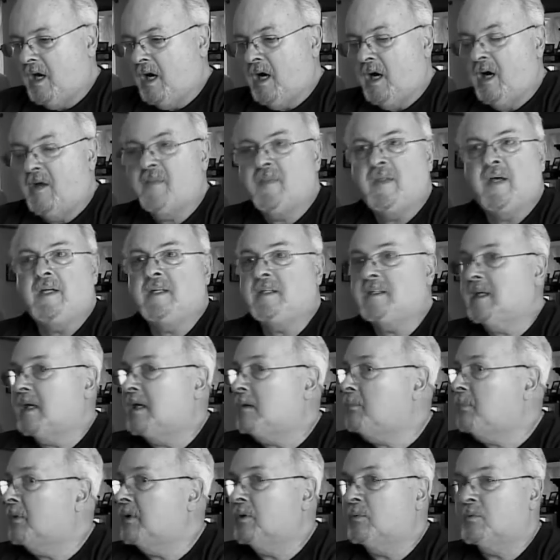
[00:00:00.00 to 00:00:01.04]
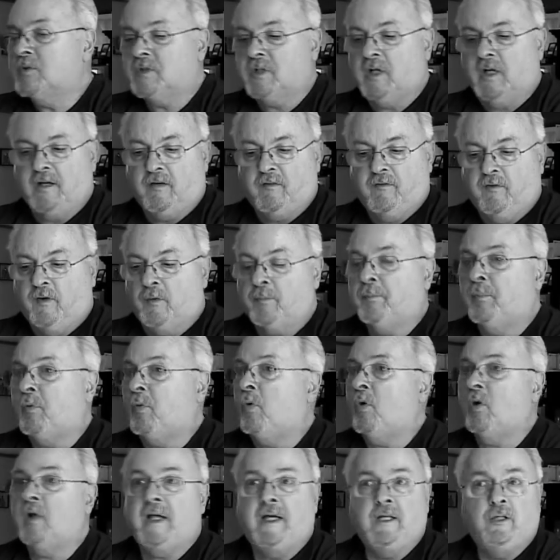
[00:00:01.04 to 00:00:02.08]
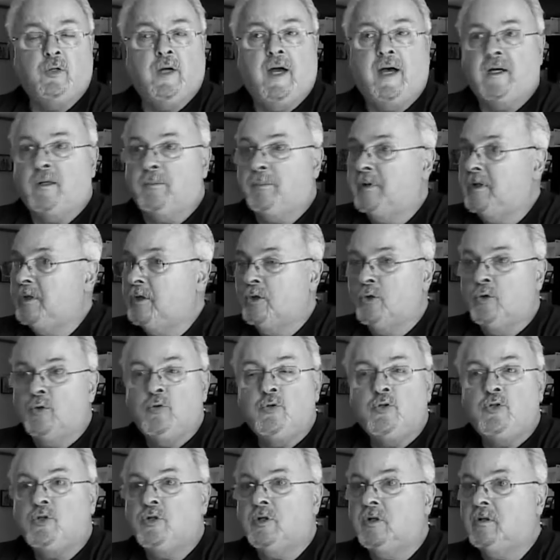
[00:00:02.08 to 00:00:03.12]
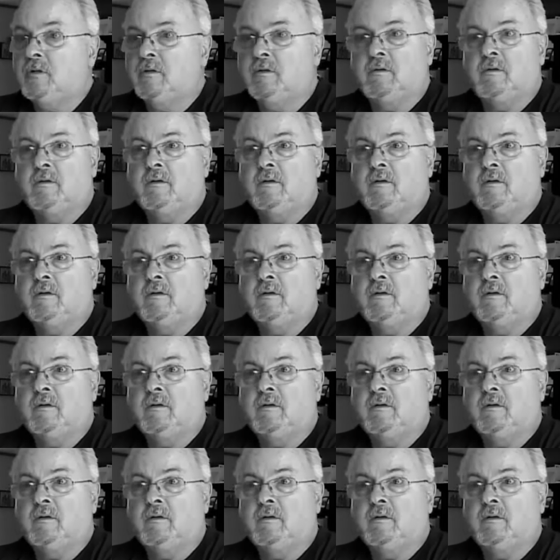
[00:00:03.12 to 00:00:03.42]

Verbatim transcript: Uh, they did, but it was like football, and you had to be huge.